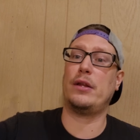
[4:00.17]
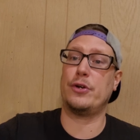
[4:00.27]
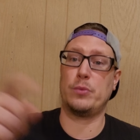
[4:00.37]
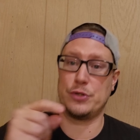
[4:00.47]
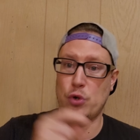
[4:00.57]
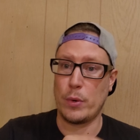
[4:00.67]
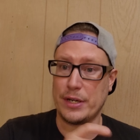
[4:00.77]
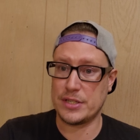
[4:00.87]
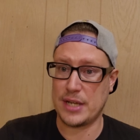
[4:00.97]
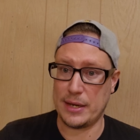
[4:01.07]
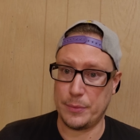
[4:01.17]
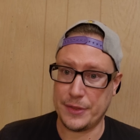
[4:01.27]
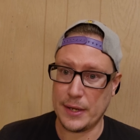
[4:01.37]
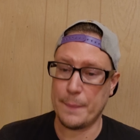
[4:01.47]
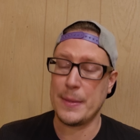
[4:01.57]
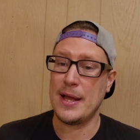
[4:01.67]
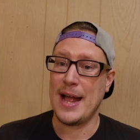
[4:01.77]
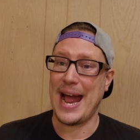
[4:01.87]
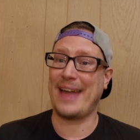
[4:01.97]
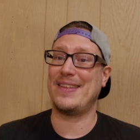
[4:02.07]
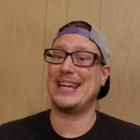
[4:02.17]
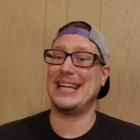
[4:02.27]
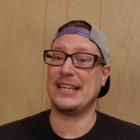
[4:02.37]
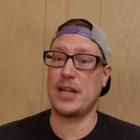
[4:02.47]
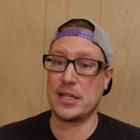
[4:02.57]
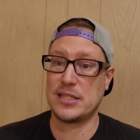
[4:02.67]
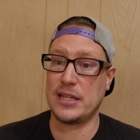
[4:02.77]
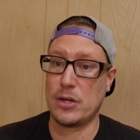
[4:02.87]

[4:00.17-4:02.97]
Leonard was going to sign with them. And then he doesn't.